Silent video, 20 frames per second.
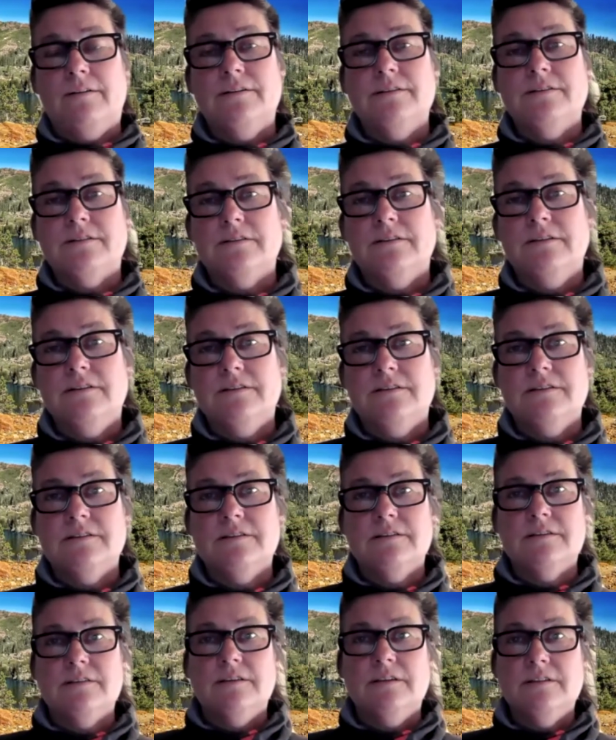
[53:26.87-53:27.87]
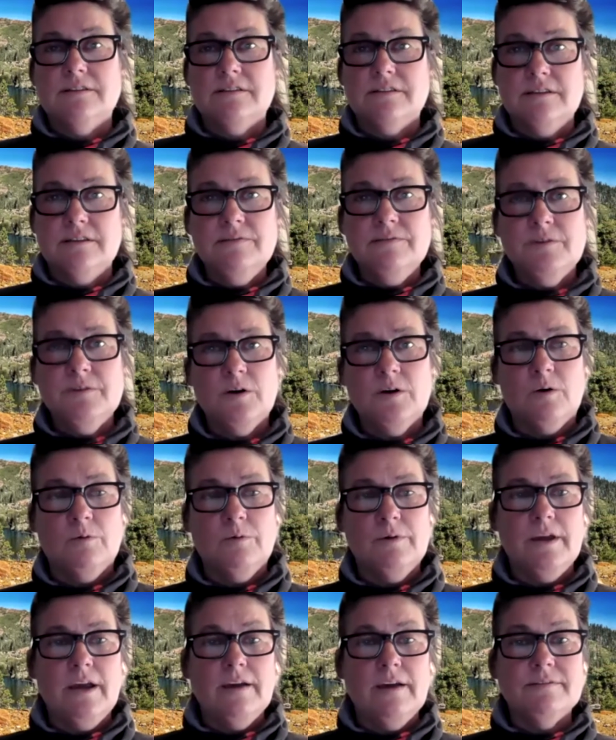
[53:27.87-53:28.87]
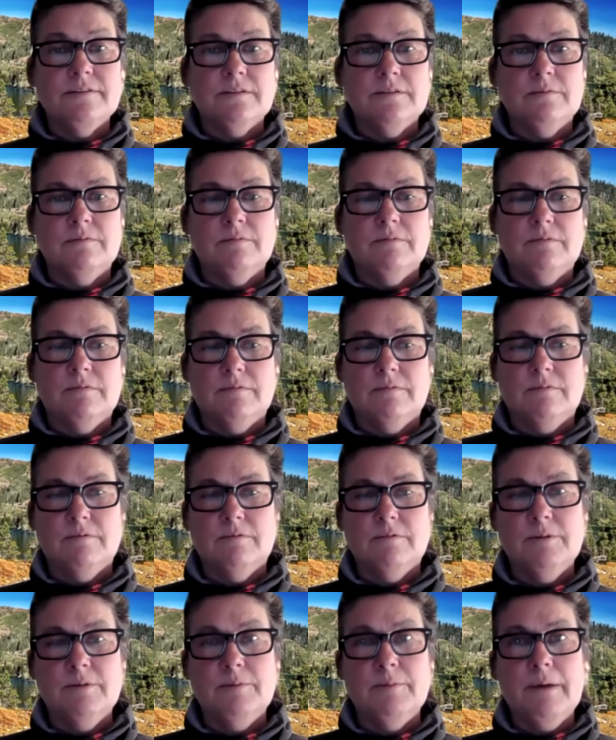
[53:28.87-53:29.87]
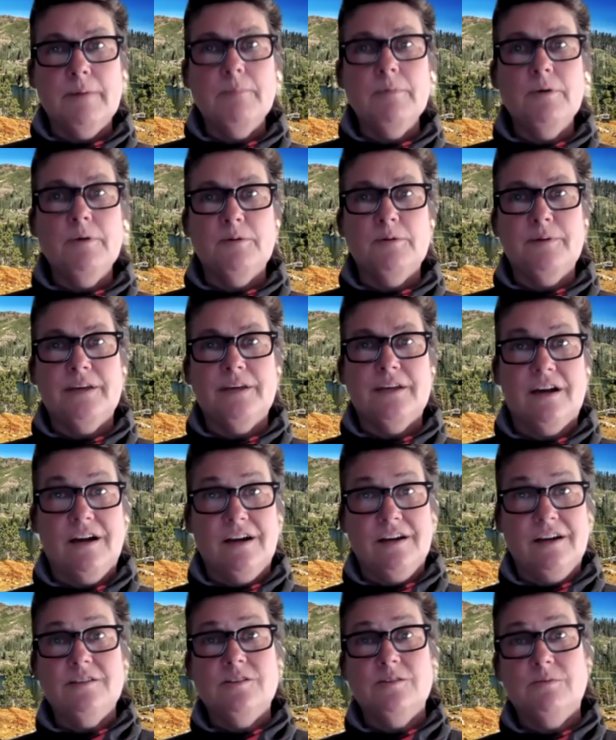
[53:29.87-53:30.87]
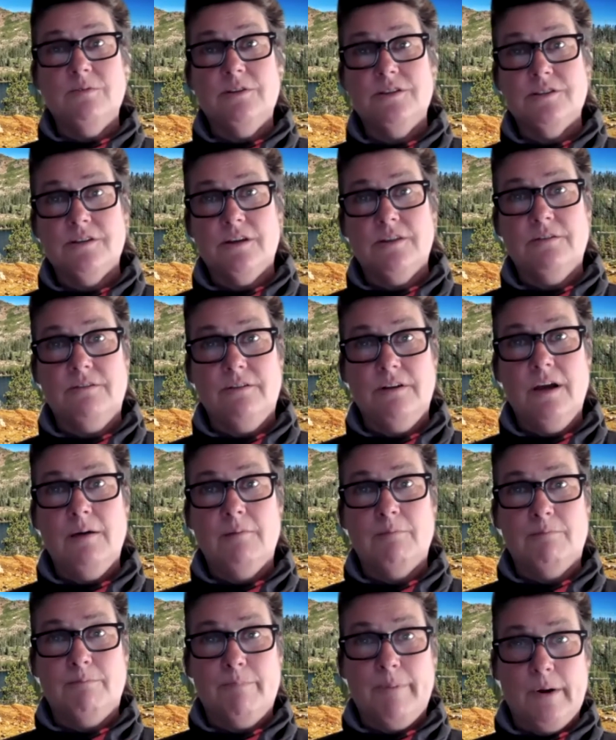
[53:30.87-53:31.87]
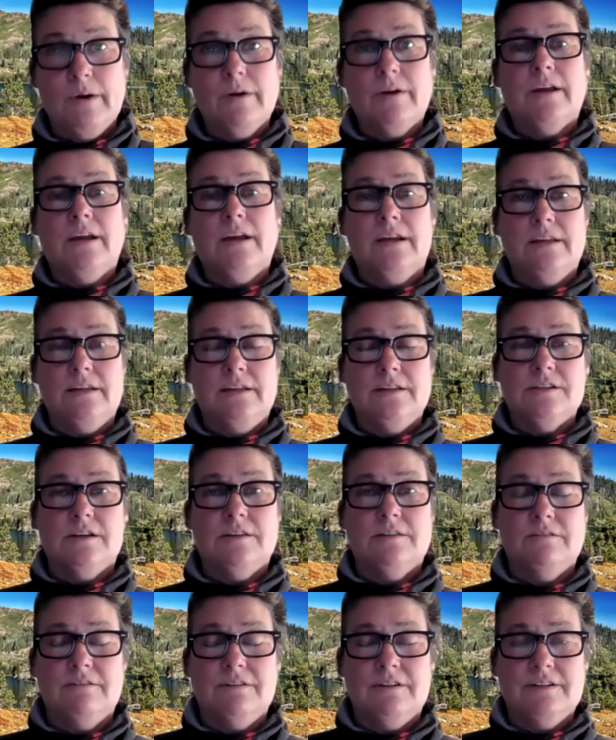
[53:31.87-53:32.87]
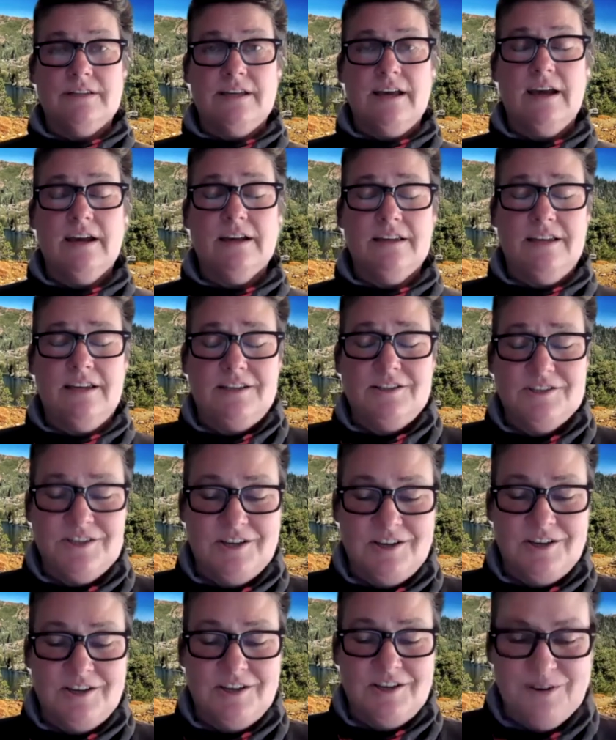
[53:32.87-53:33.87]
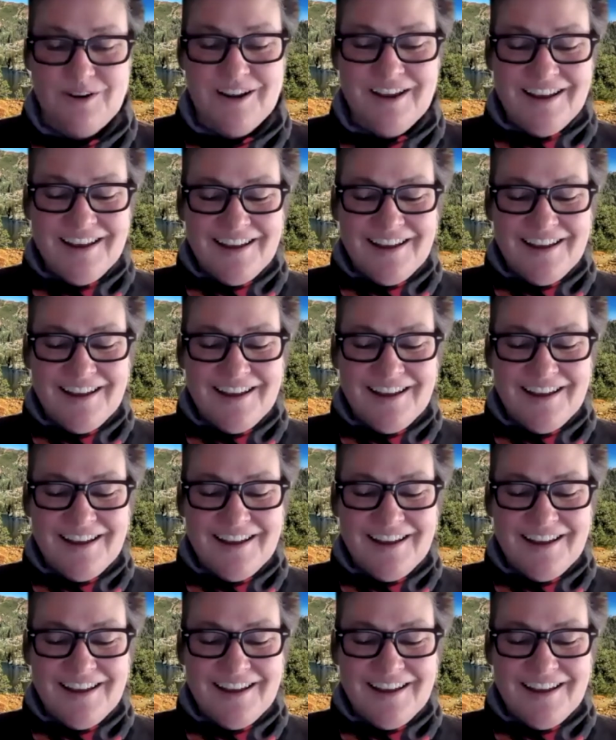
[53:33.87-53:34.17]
It's difficult. We have to remember to be kind to each other, not bark at each other and attack each other.